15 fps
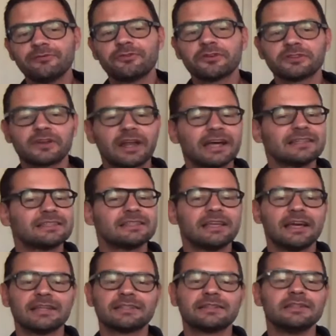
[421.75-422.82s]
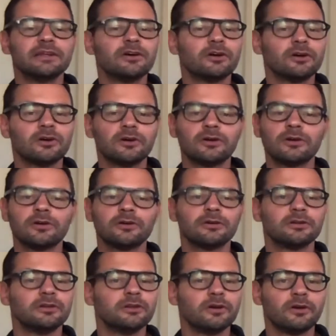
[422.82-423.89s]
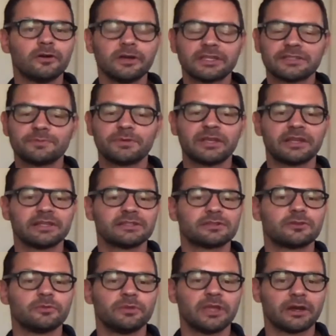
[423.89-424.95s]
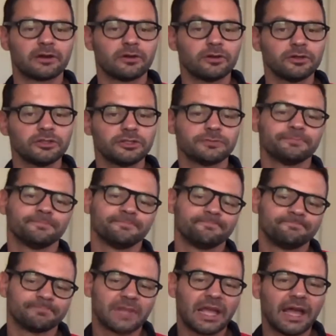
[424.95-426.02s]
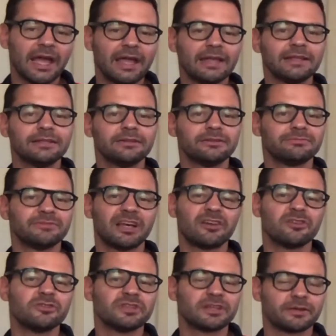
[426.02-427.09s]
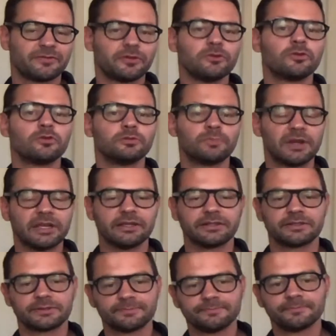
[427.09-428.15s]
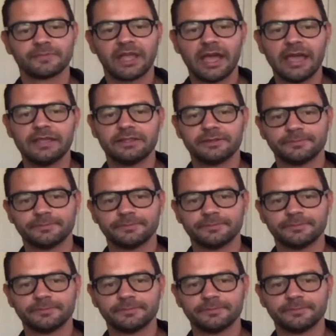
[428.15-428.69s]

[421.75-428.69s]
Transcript: for the rest, he has no experience to be a coach, and they're losing a few good players. 8.